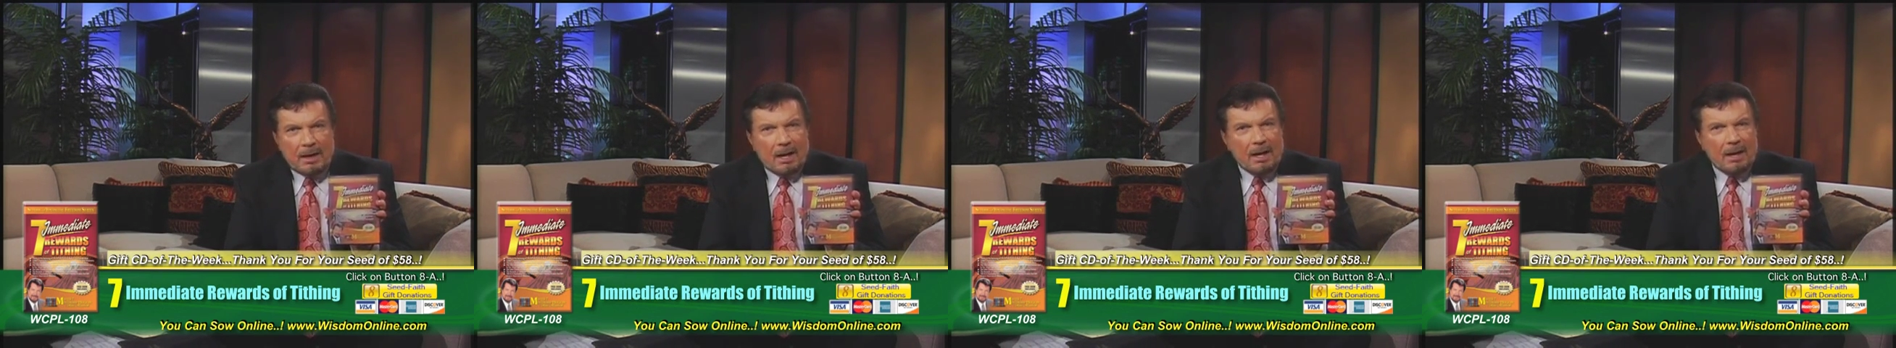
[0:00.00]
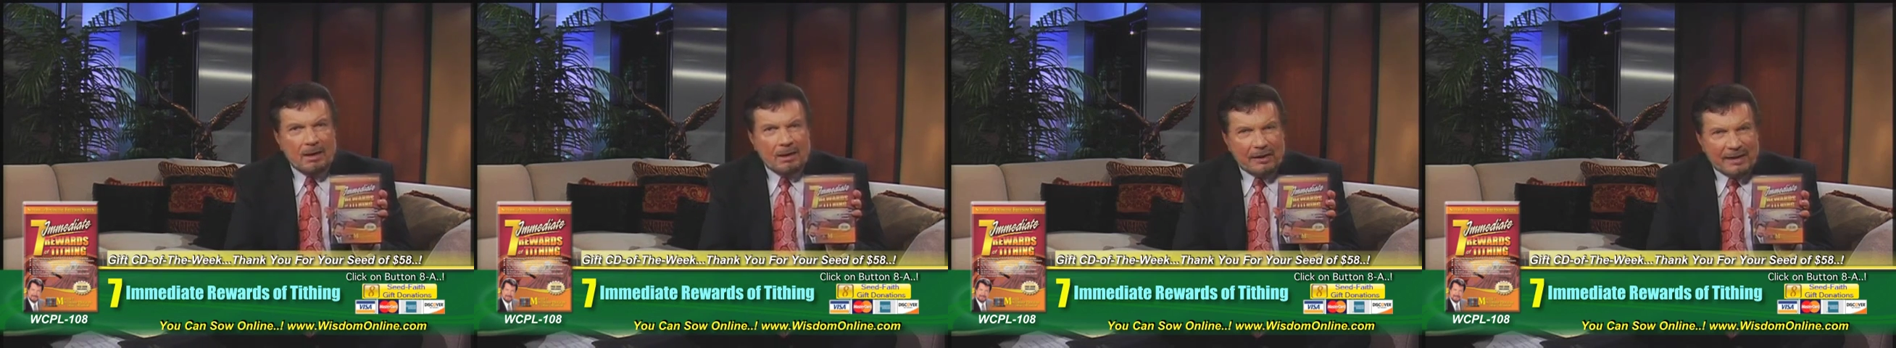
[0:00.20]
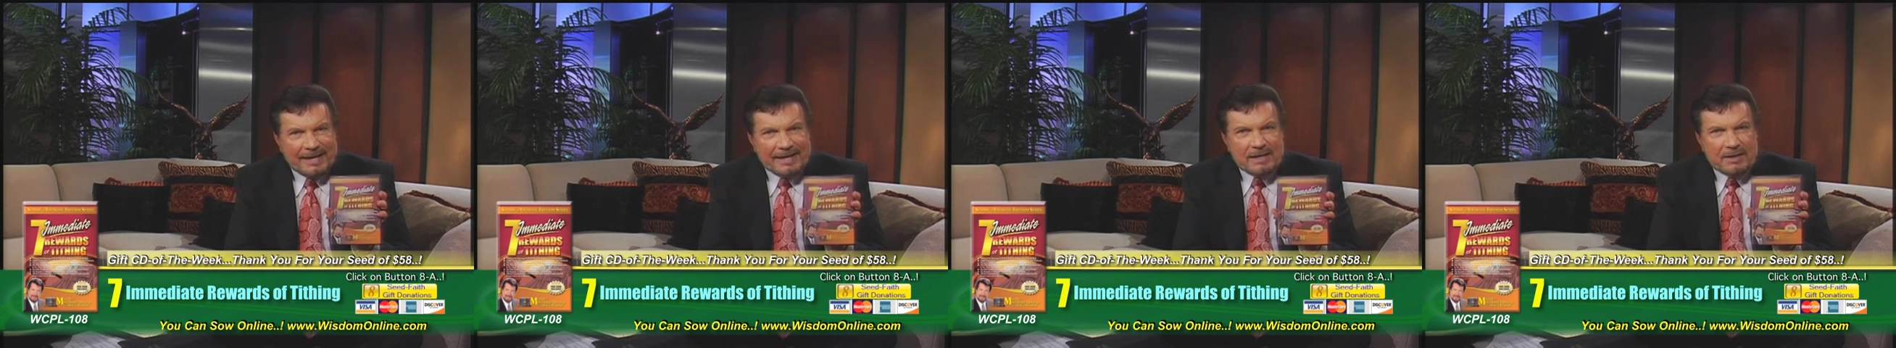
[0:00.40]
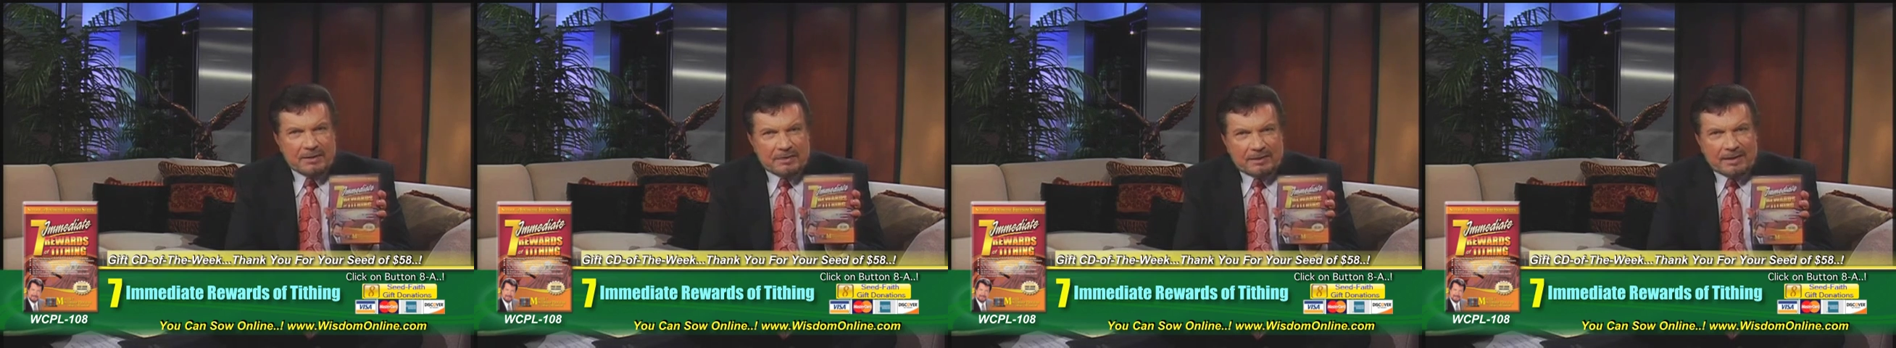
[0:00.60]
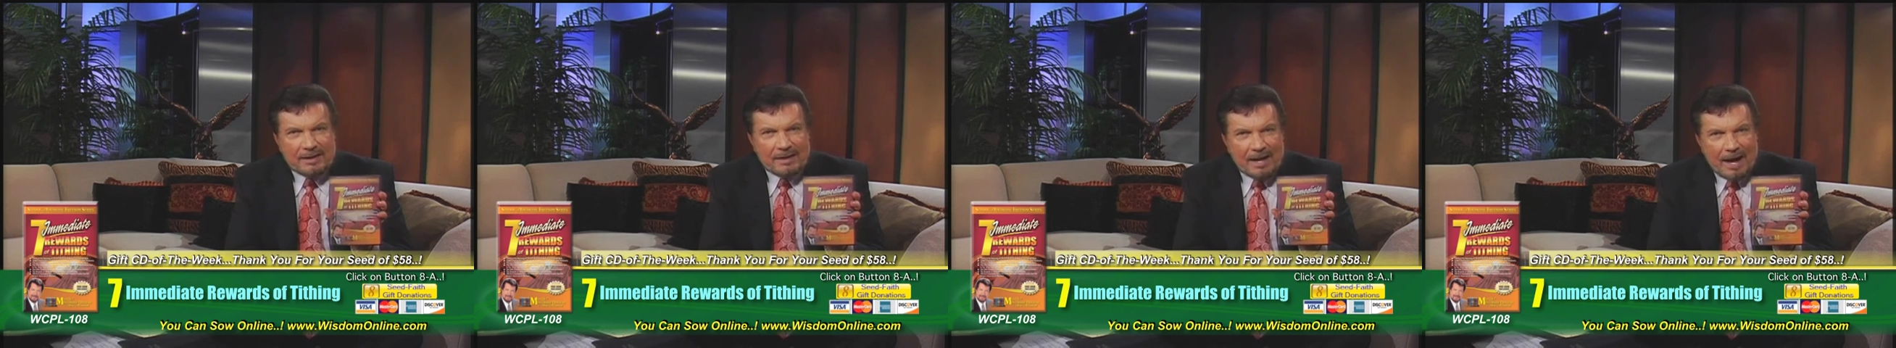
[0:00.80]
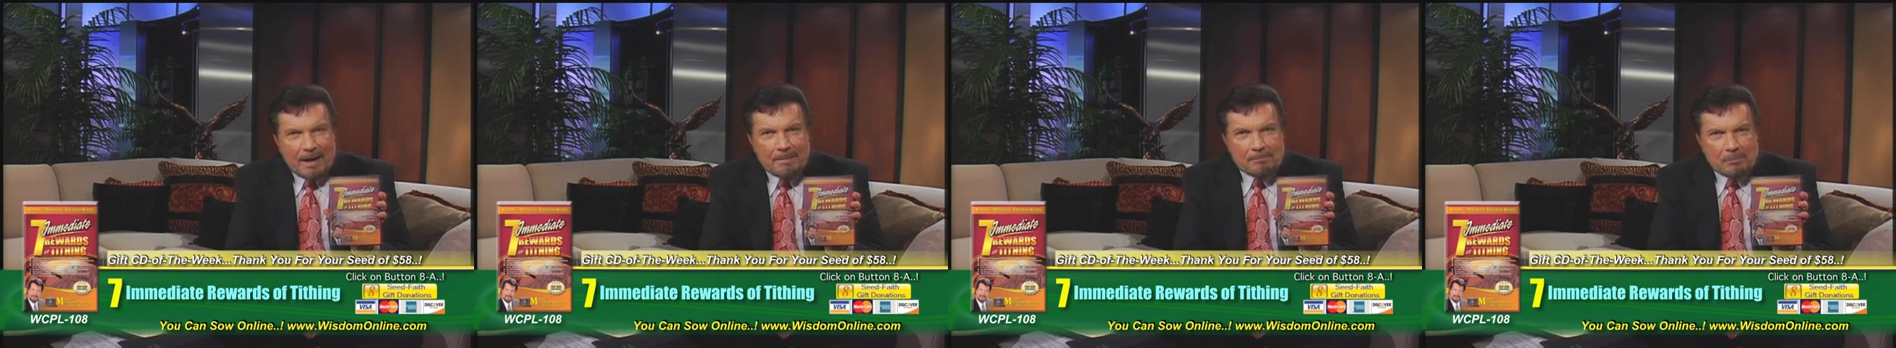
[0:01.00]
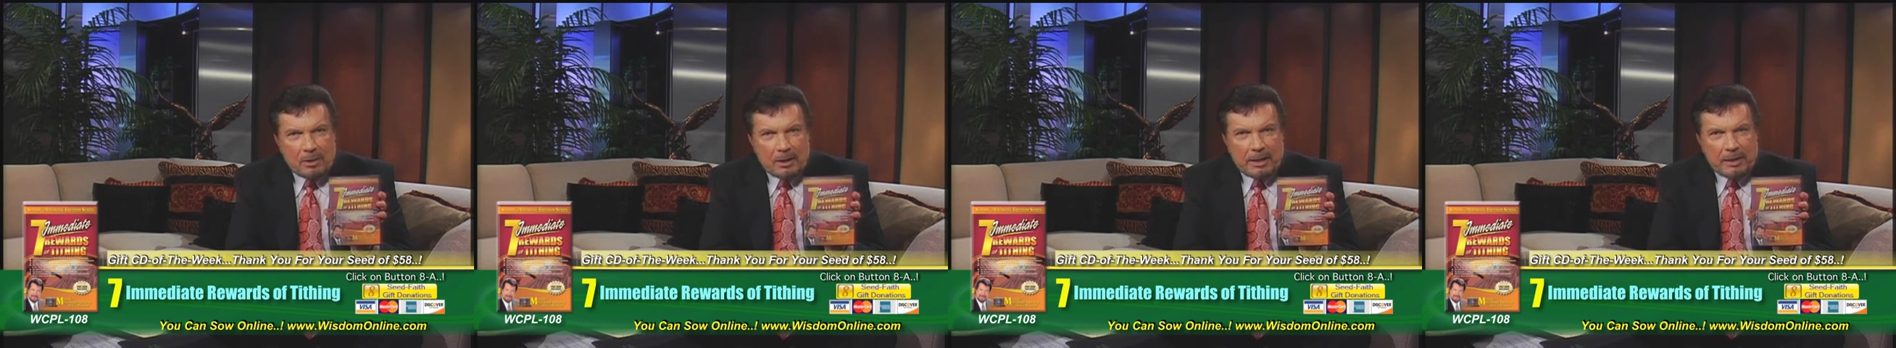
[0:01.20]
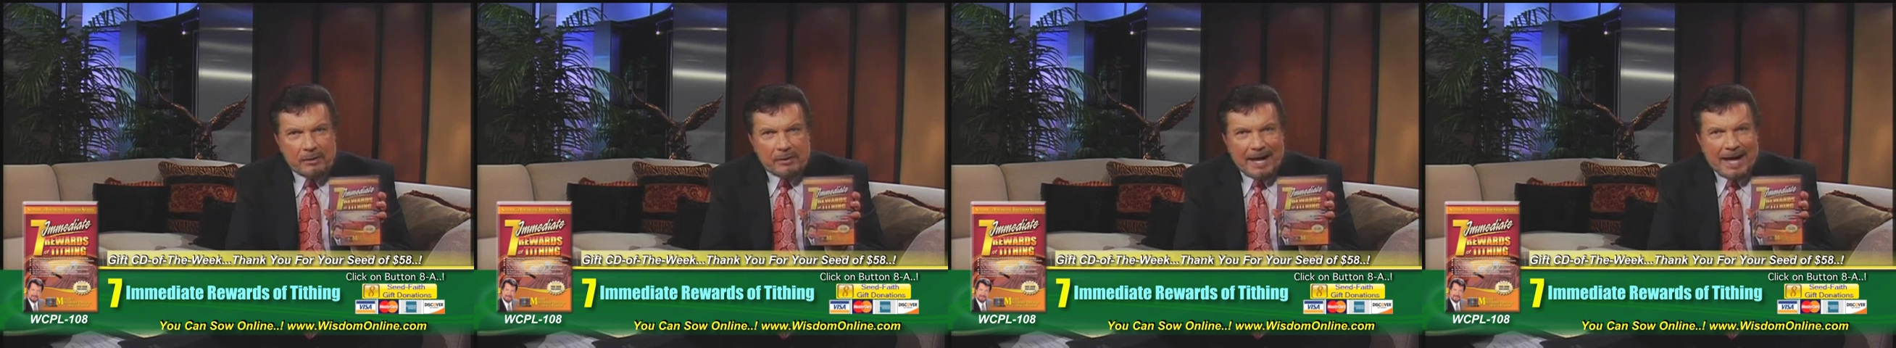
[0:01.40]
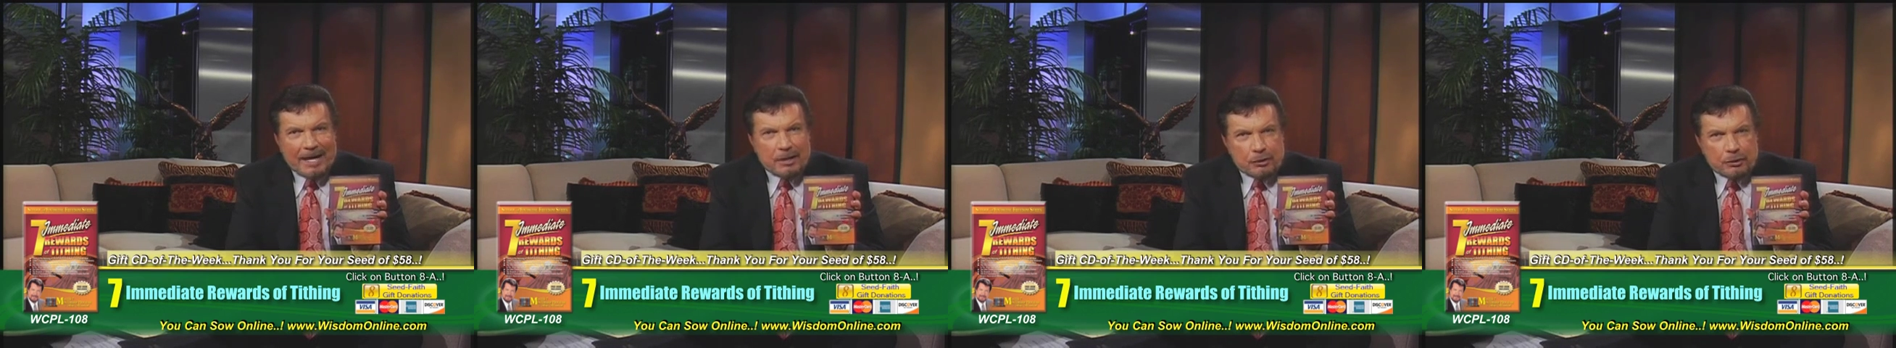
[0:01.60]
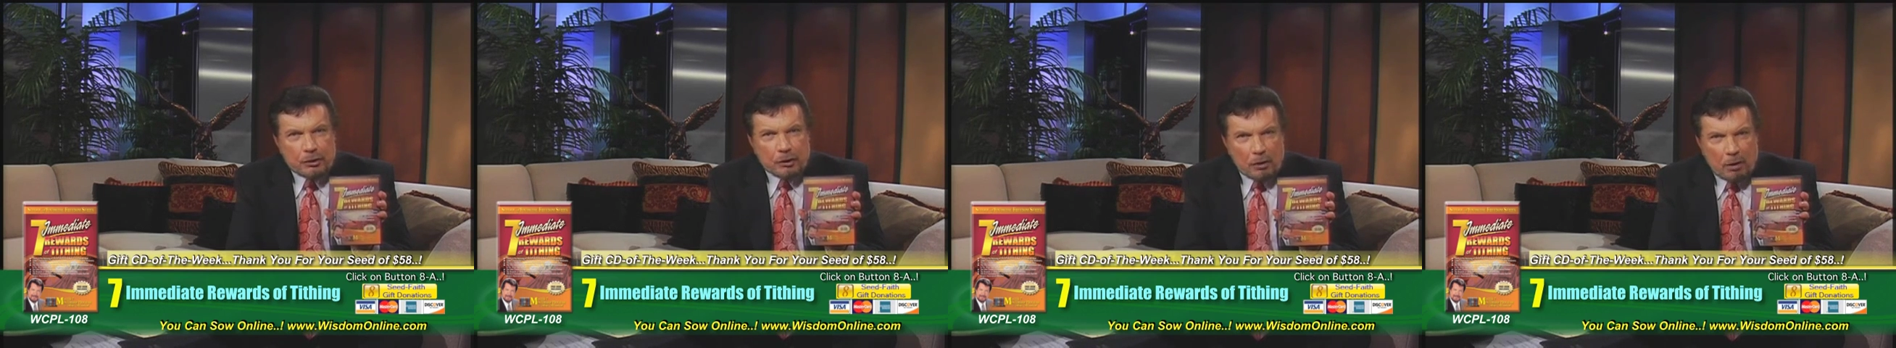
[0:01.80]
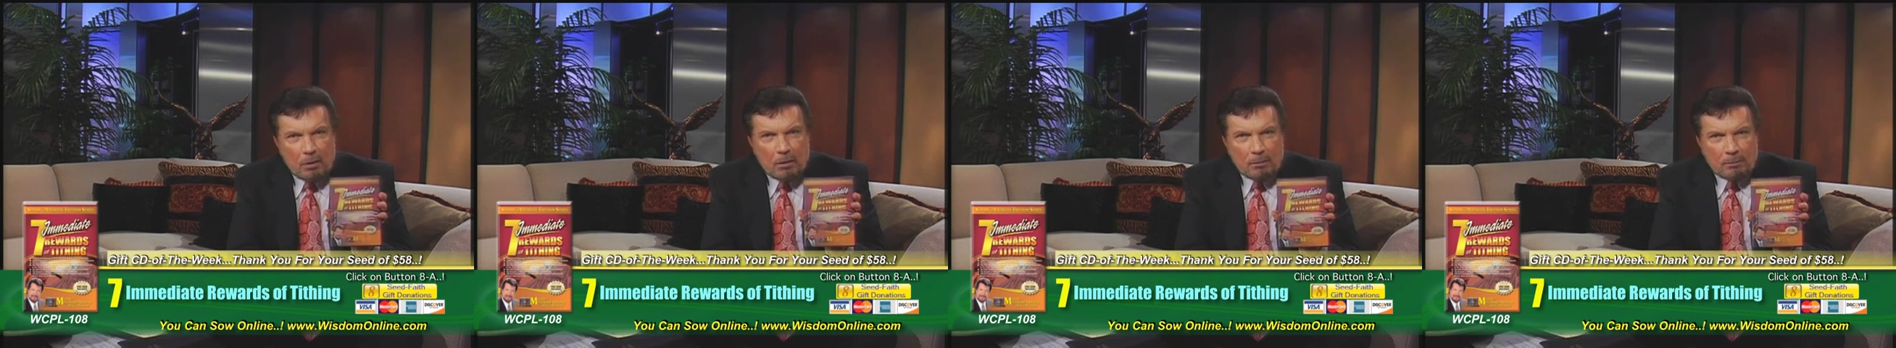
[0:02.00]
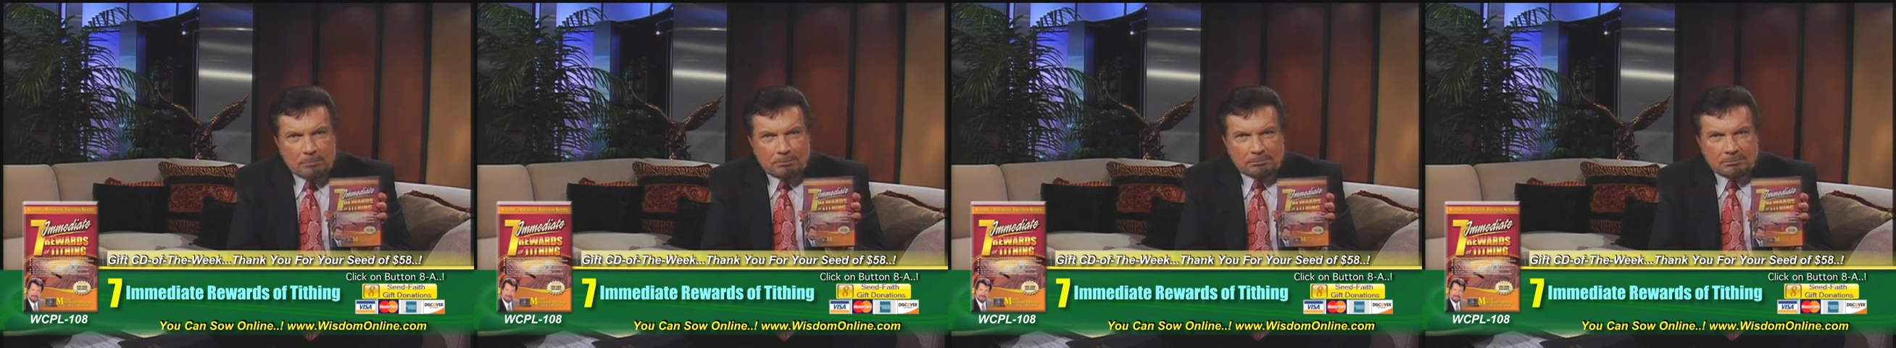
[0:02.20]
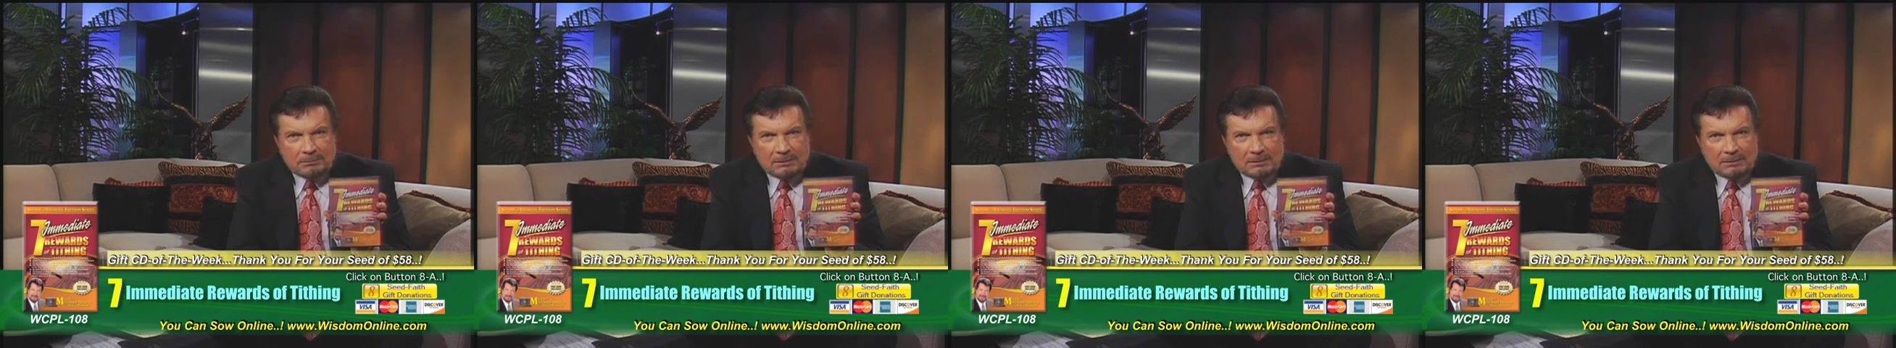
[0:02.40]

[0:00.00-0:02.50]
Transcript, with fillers: a legacy library at your home